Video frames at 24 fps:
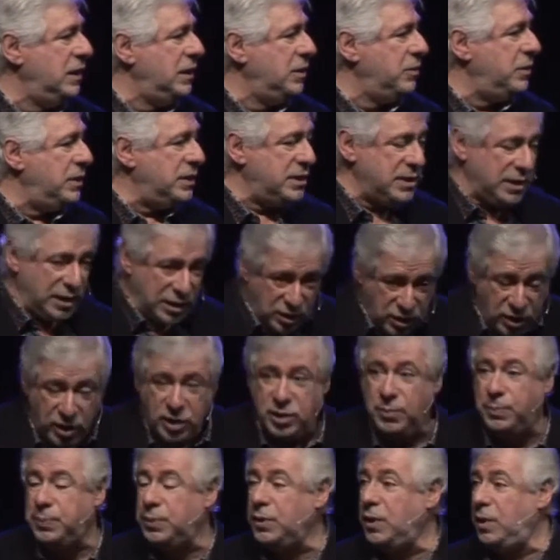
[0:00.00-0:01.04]
where there's a lot
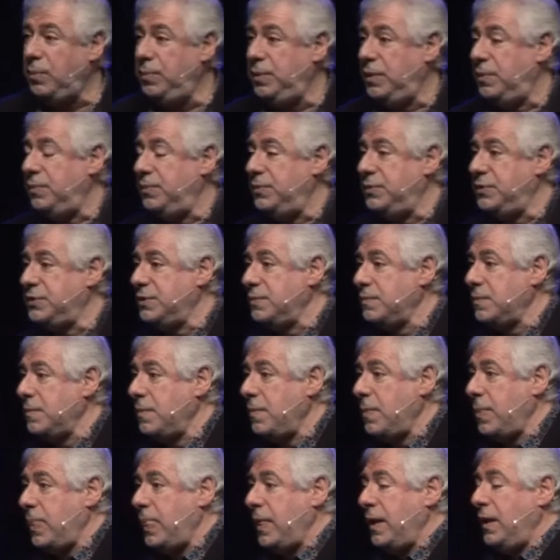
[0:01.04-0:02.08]
of problems,
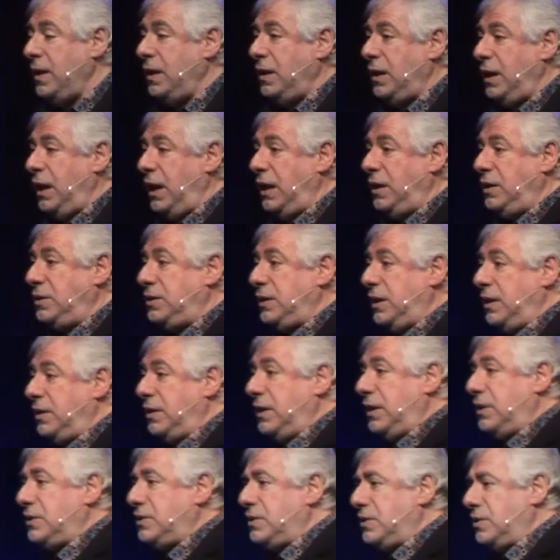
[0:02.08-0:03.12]
and
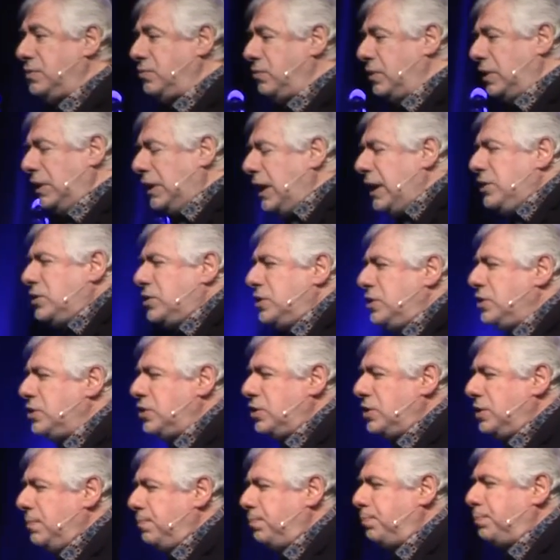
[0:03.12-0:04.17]
there's
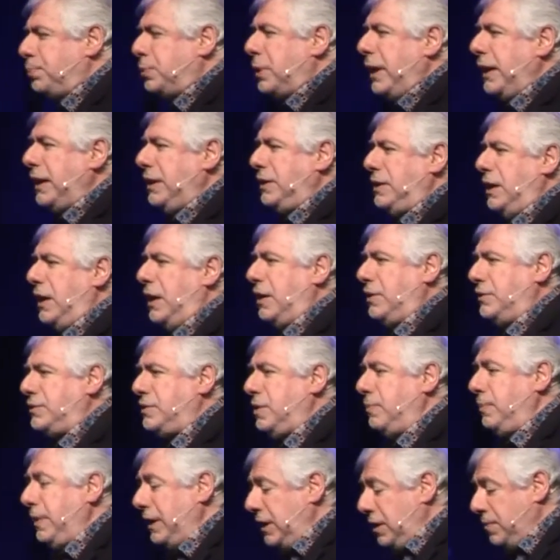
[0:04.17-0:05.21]
relationship breakdowns.
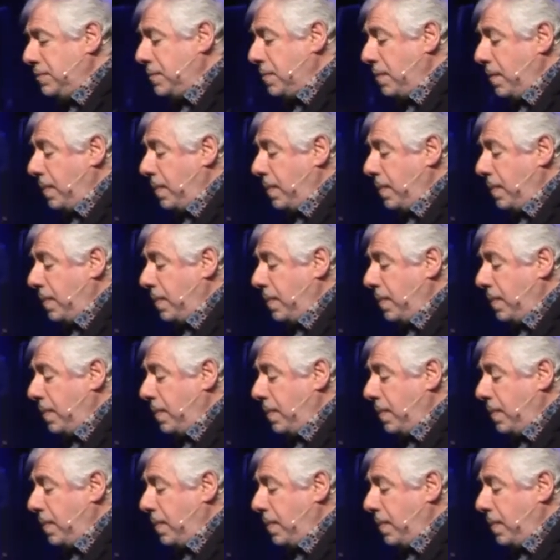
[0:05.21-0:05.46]
I mean,